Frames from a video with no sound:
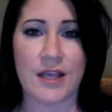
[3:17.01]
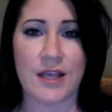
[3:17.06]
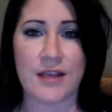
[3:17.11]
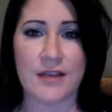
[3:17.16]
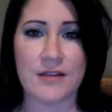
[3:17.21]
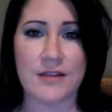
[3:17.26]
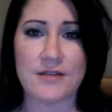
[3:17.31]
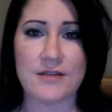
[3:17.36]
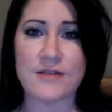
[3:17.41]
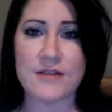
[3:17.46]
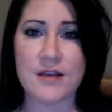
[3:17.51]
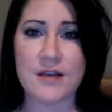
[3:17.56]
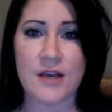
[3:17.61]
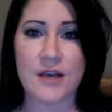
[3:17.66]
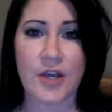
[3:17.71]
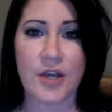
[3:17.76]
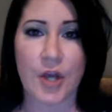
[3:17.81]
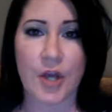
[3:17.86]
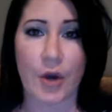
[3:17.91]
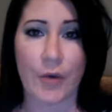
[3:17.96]
is
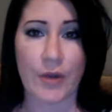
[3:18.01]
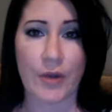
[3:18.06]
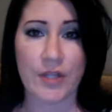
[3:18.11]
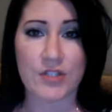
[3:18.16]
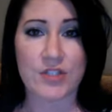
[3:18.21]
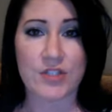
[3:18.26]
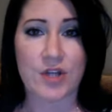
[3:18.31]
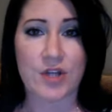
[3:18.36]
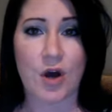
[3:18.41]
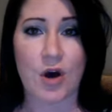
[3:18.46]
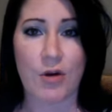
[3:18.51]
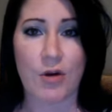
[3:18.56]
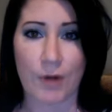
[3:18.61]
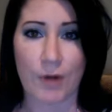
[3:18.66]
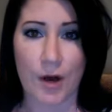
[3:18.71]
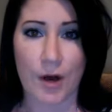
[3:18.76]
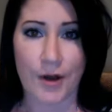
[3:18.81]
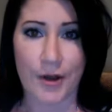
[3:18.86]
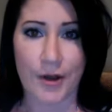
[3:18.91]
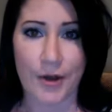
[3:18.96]
going to
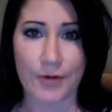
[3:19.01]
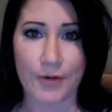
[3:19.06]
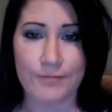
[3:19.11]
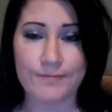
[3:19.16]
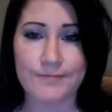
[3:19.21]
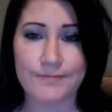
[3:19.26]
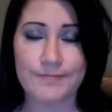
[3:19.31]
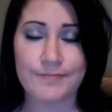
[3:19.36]
Colorado.